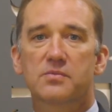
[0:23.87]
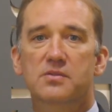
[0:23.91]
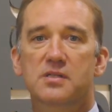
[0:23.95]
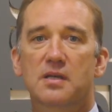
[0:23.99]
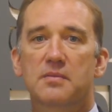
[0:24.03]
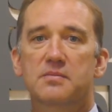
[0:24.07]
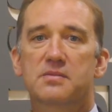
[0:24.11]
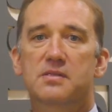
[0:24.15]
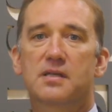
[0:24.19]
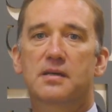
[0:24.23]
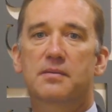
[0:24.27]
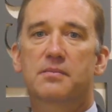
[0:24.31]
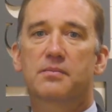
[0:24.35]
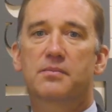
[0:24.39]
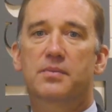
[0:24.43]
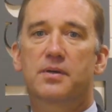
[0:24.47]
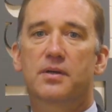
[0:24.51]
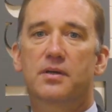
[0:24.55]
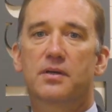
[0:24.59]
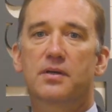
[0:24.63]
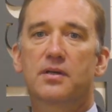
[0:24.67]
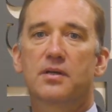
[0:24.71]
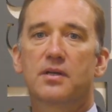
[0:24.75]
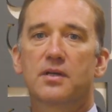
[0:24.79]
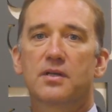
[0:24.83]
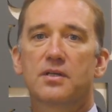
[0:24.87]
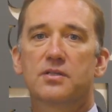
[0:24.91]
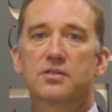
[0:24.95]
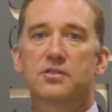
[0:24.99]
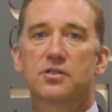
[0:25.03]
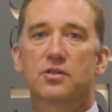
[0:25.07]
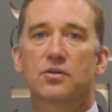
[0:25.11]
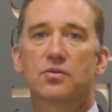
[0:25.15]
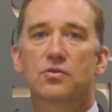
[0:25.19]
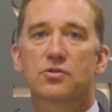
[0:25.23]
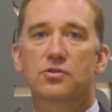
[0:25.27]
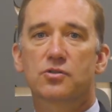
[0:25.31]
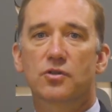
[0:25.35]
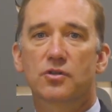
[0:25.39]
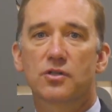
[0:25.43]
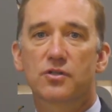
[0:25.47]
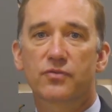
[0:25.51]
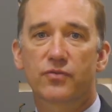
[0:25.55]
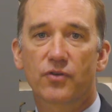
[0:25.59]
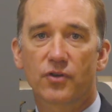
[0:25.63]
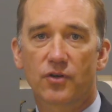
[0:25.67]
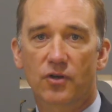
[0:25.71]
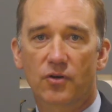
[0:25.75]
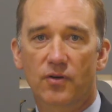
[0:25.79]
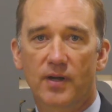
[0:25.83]
September to study
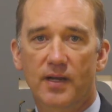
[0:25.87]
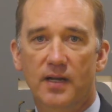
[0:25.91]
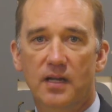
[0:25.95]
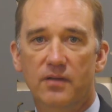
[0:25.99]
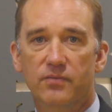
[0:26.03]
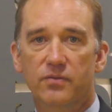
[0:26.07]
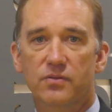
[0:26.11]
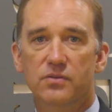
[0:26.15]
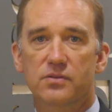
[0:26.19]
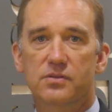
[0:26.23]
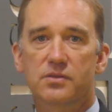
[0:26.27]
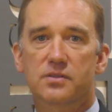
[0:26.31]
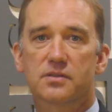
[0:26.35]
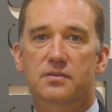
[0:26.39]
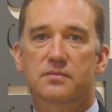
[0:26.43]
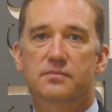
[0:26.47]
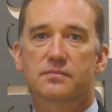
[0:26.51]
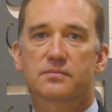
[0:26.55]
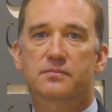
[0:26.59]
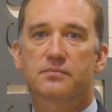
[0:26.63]
for your A-levels.